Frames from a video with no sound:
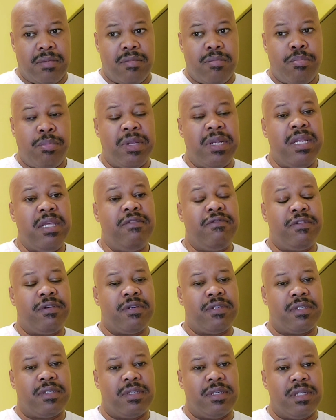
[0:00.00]

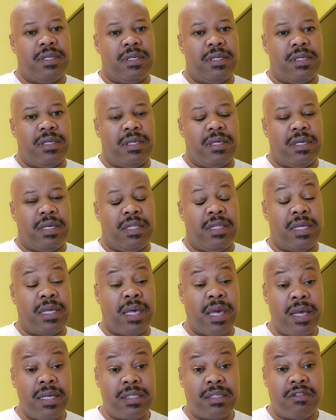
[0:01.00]
Believers, in the
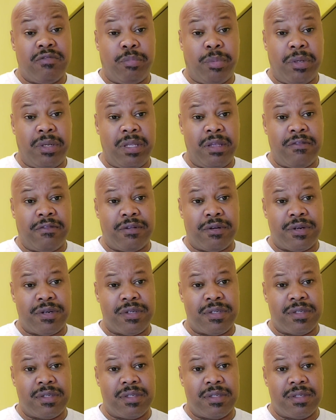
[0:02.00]
case of
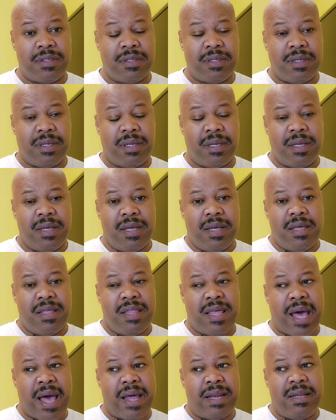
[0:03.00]
believers,
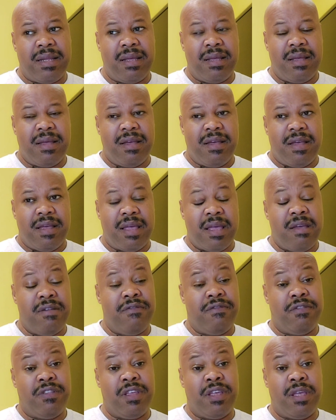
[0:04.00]
that
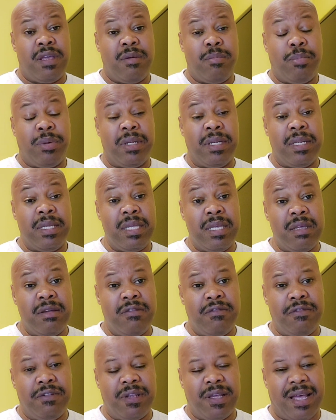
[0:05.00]
if they
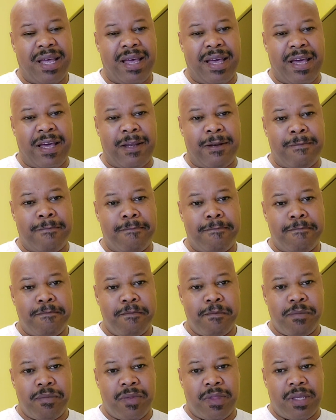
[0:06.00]
believed and
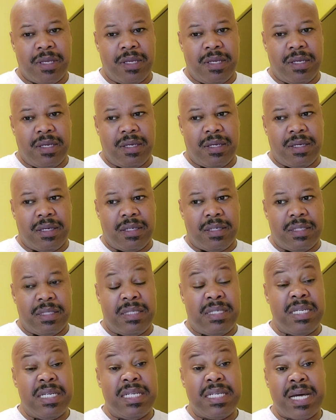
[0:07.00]

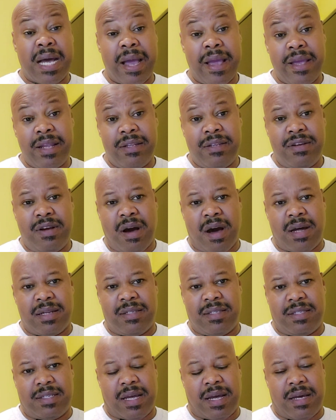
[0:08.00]
denied God's
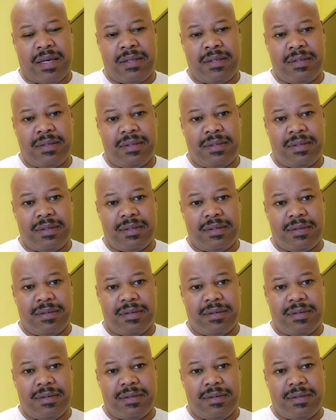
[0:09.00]
signs